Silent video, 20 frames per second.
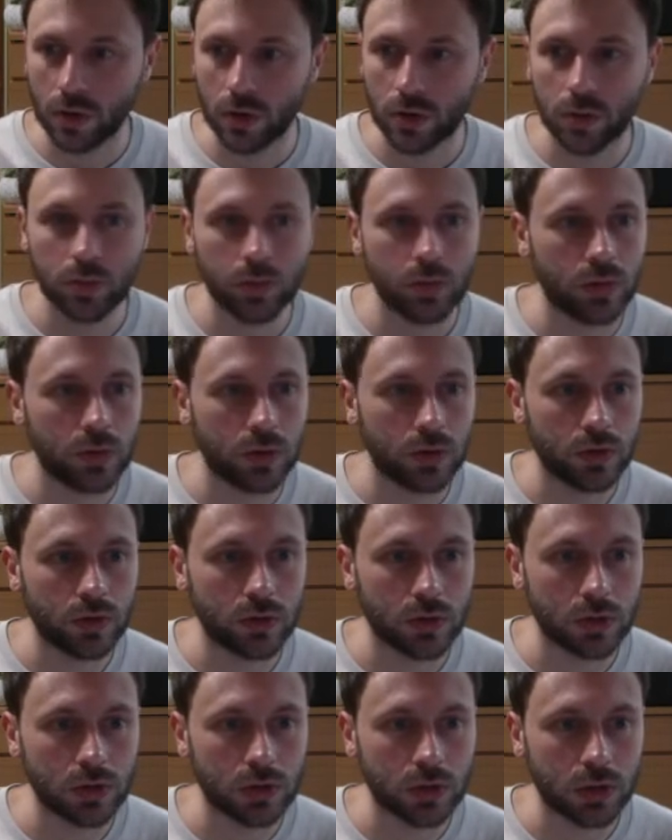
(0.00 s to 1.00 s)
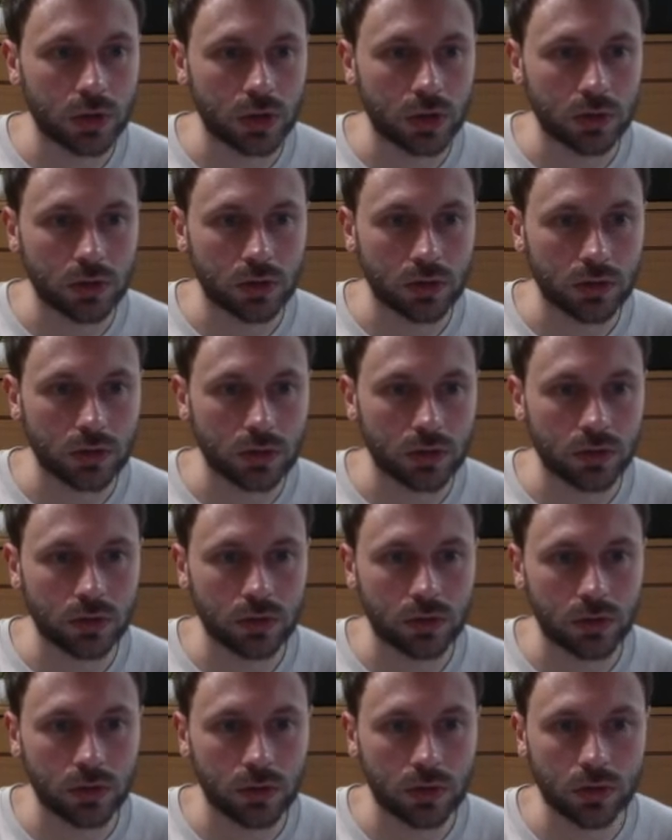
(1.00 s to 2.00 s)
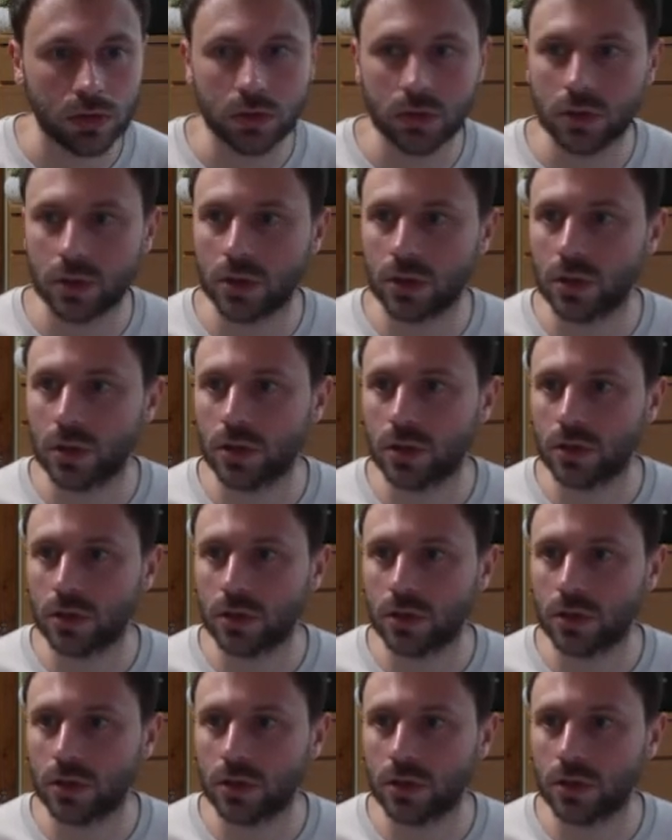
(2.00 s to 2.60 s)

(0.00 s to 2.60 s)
bluish kind of. Okay.